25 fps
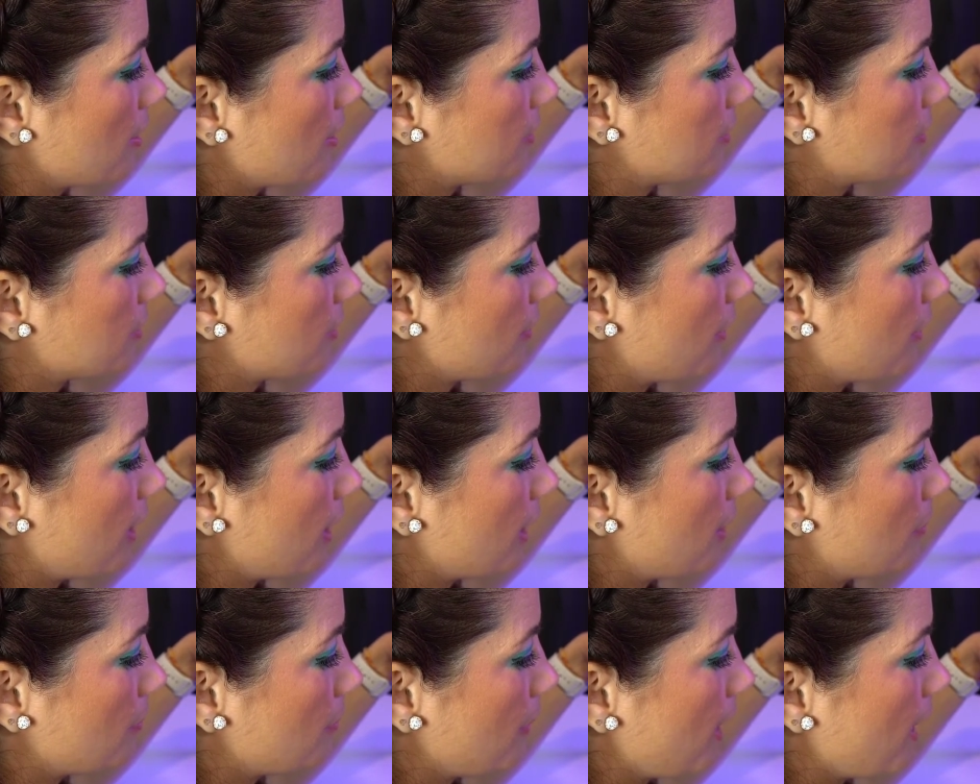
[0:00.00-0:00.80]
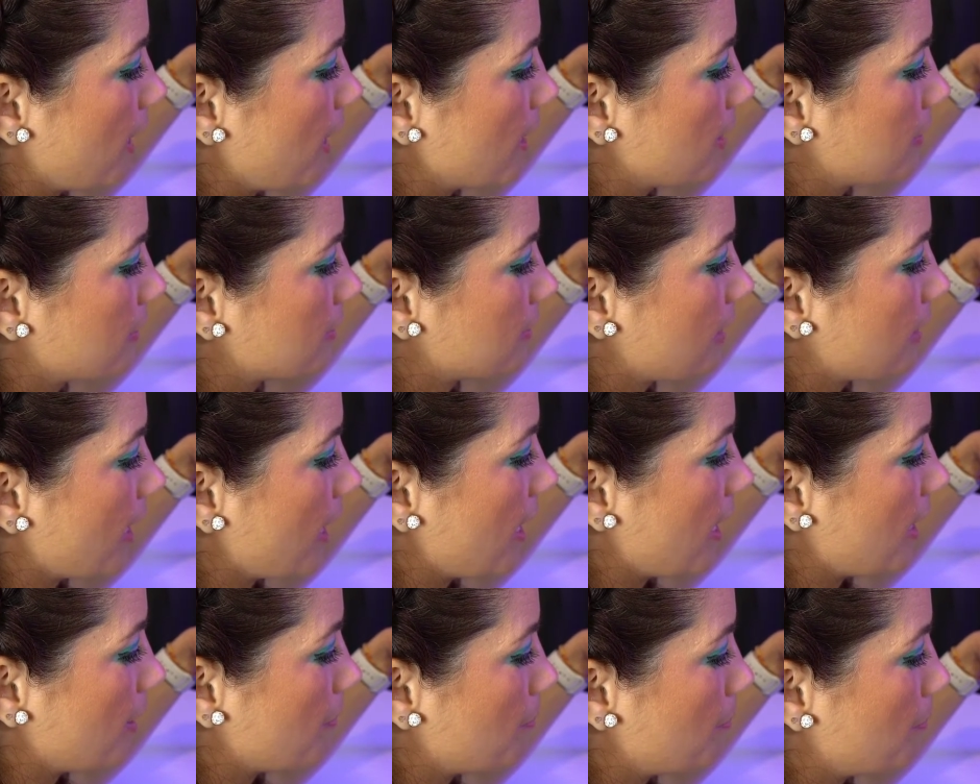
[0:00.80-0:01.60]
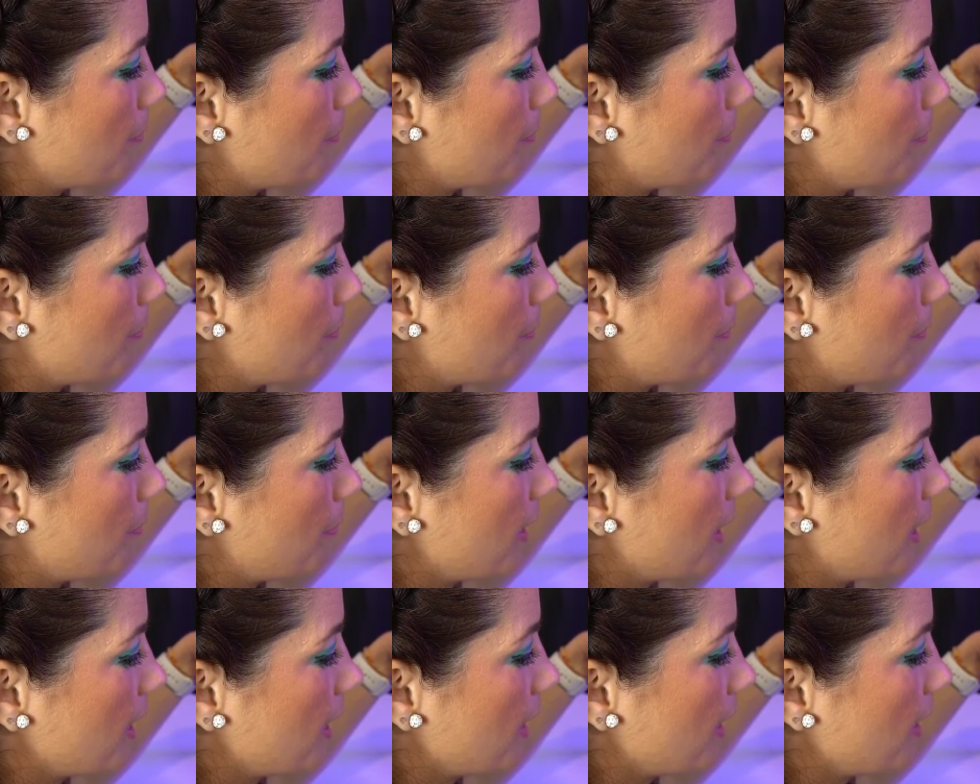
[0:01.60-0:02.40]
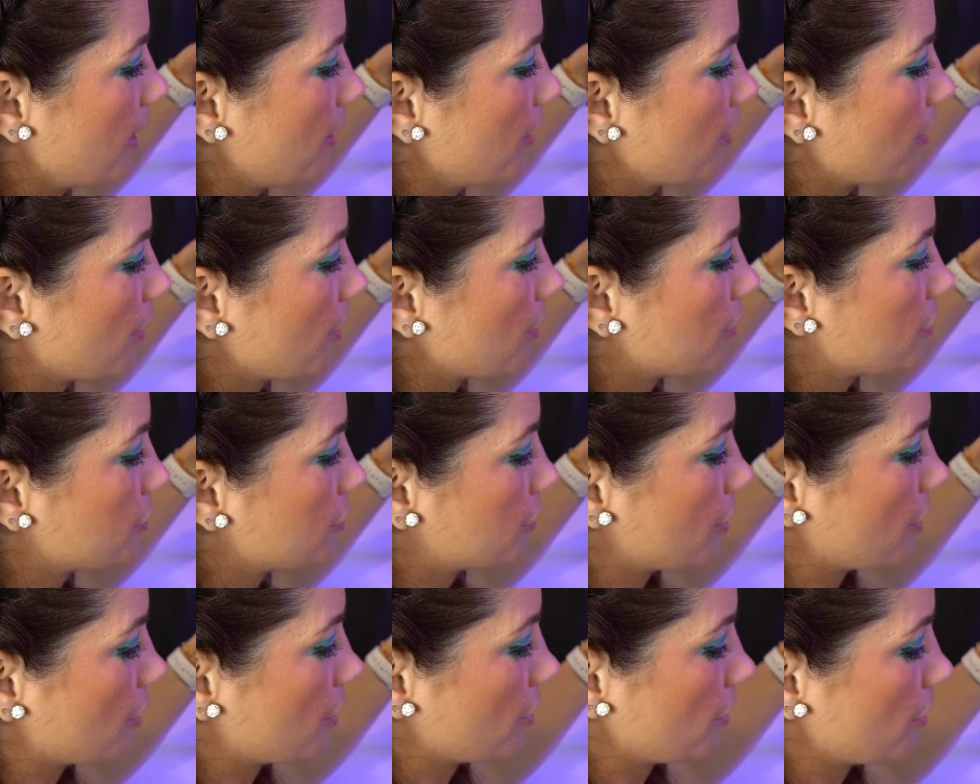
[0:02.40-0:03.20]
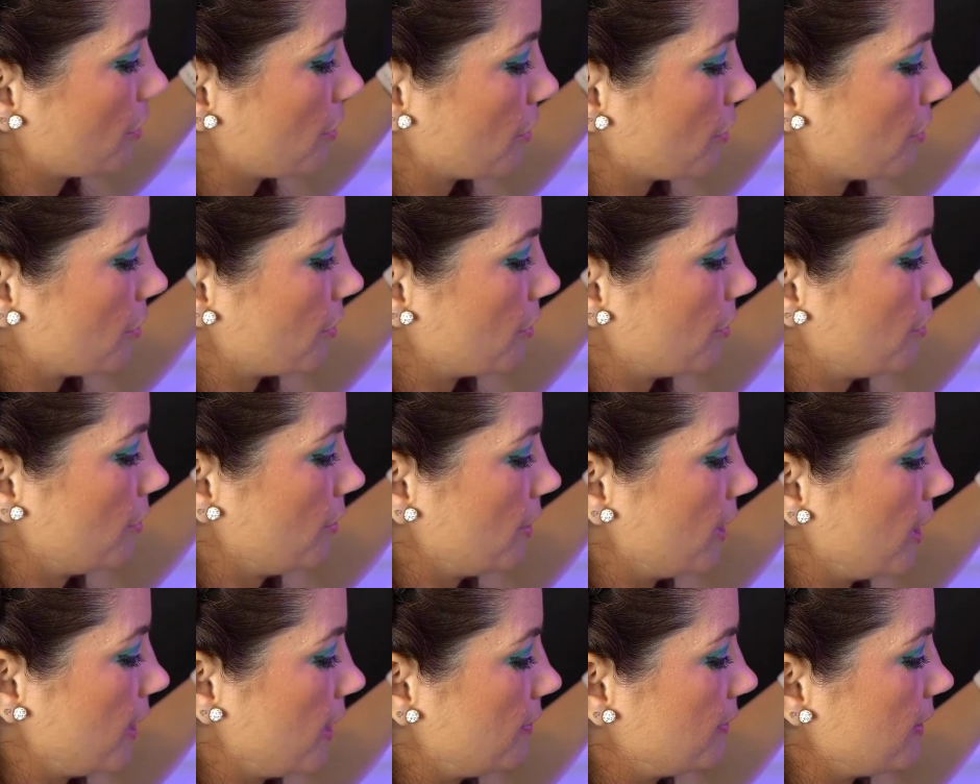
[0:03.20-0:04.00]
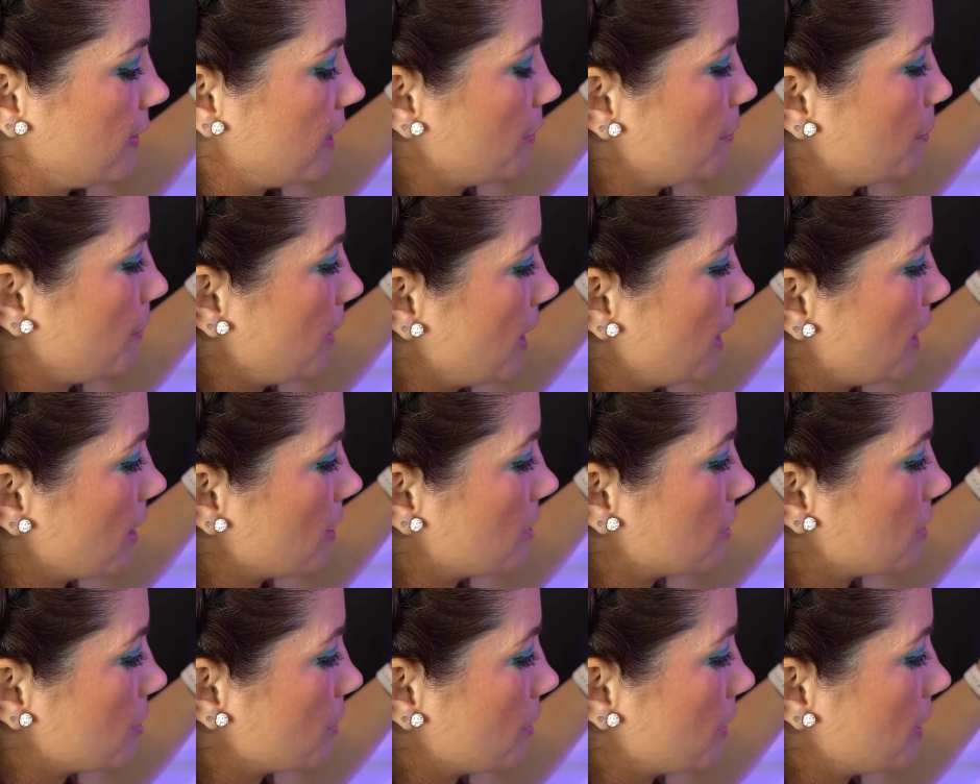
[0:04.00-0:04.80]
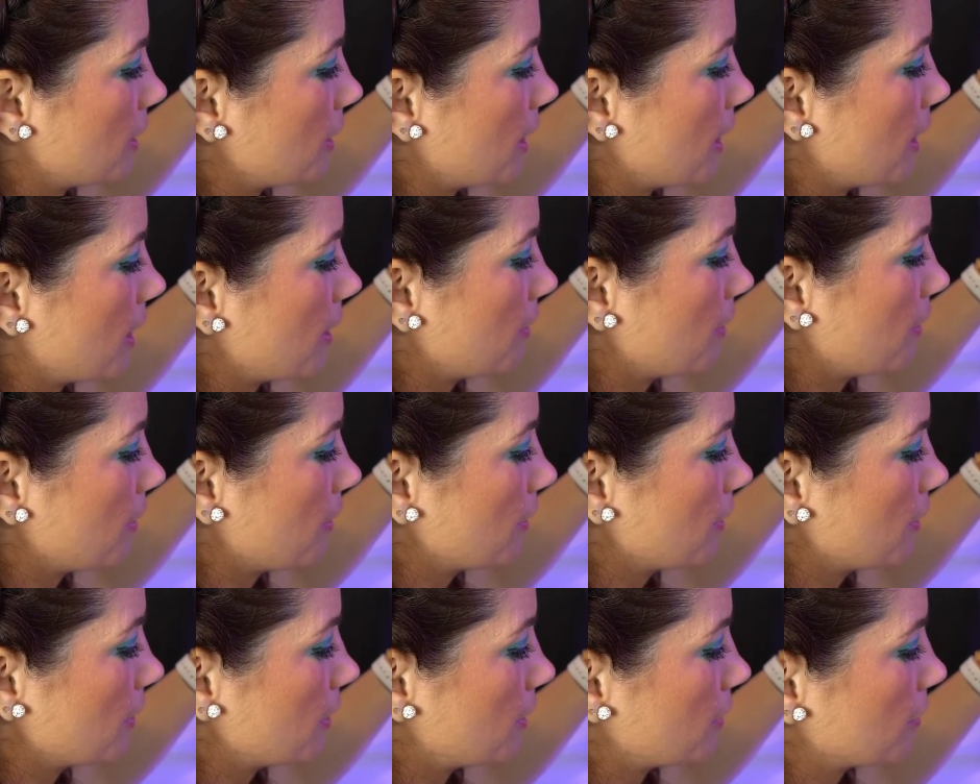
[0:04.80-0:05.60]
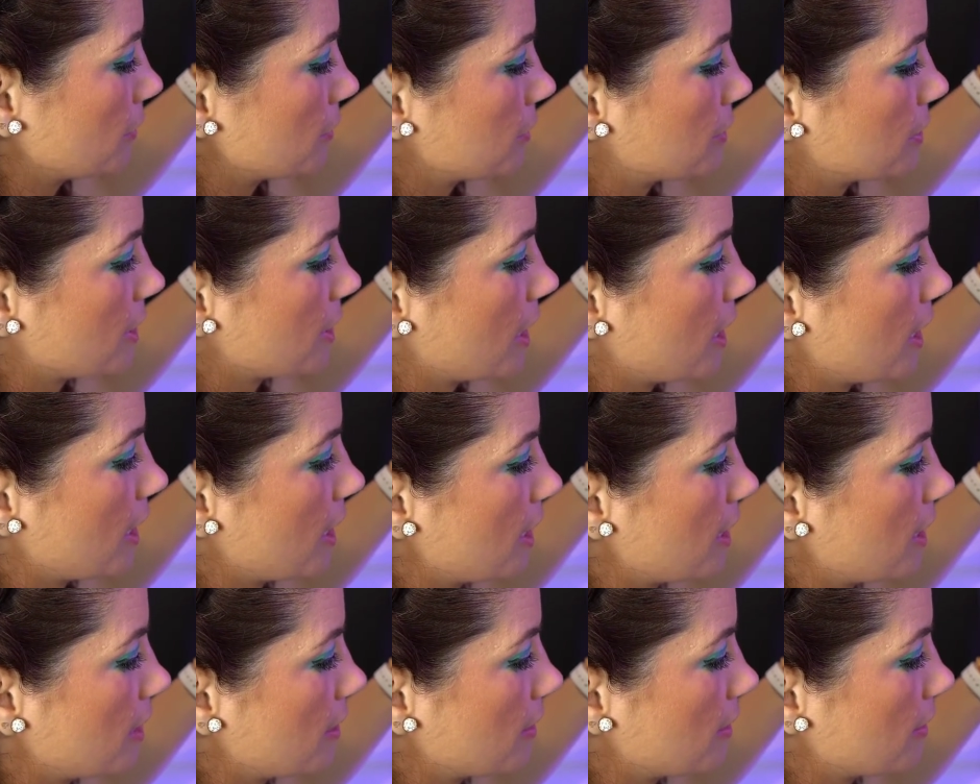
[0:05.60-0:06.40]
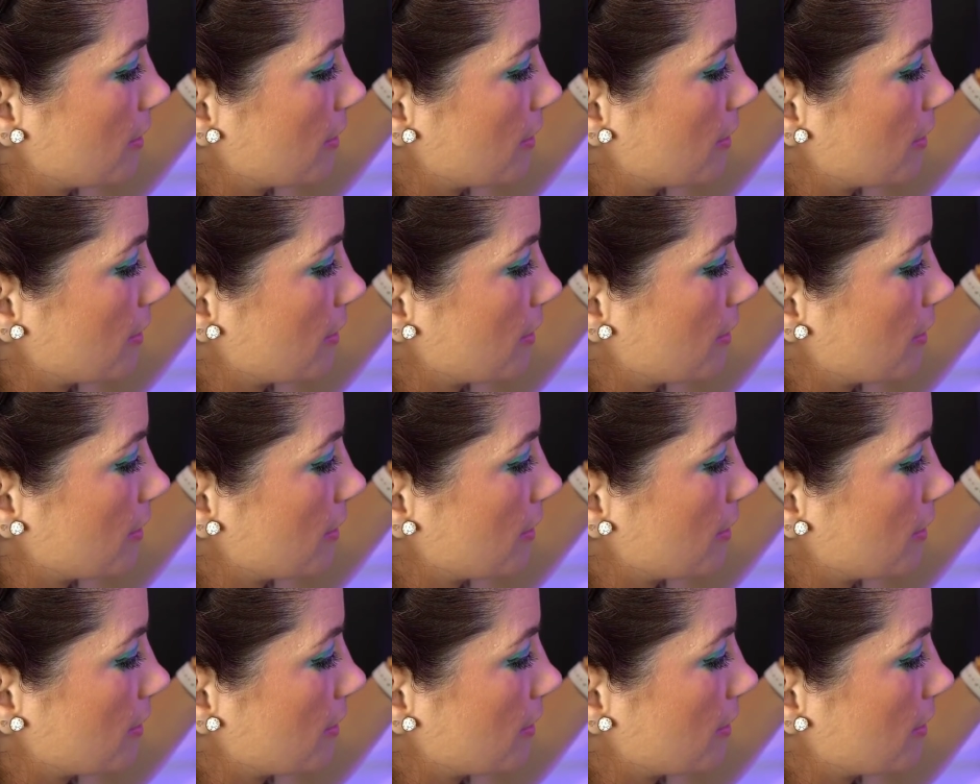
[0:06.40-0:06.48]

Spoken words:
so that it makes a bigger circle, and then we can do another little dot,